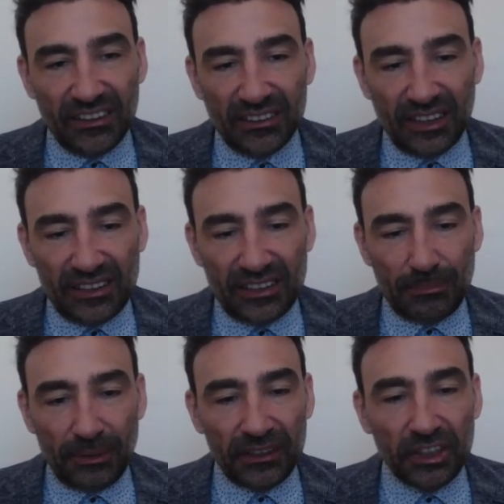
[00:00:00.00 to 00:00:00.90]
Pay
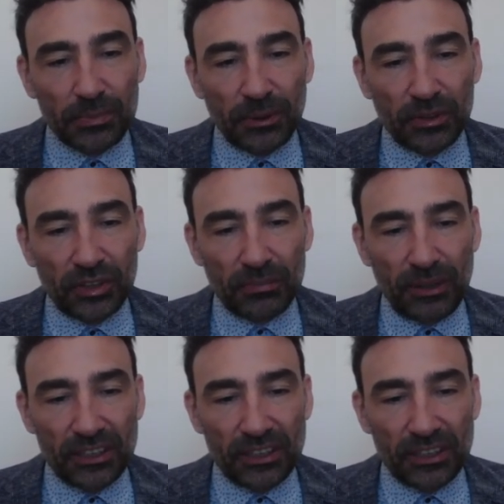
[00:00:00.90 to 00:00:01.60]
attention because it must go